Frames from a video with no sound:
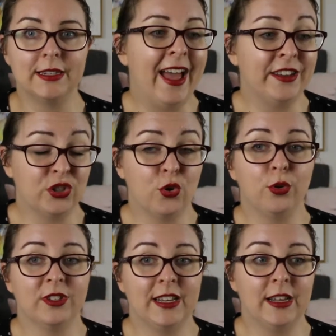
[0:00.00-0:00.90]
and it's
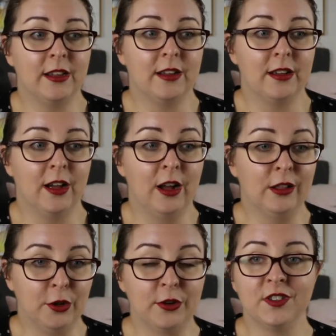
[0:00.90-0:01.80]
causing a
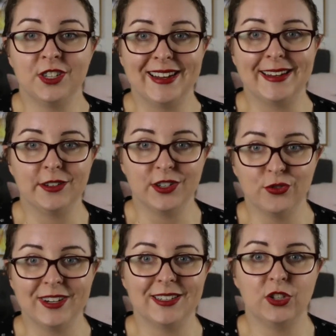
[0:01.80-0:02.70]
lot of psychic
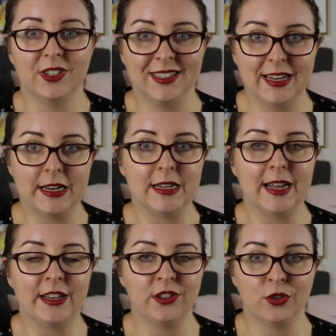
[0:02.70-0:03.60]
distress to Sienna
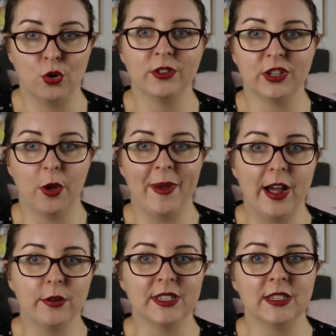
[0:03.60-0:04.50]
and causing her
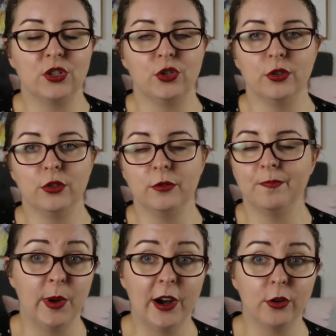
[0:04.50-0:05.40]
powers to
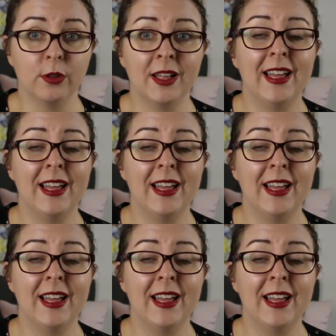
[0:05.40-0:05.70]
spiral.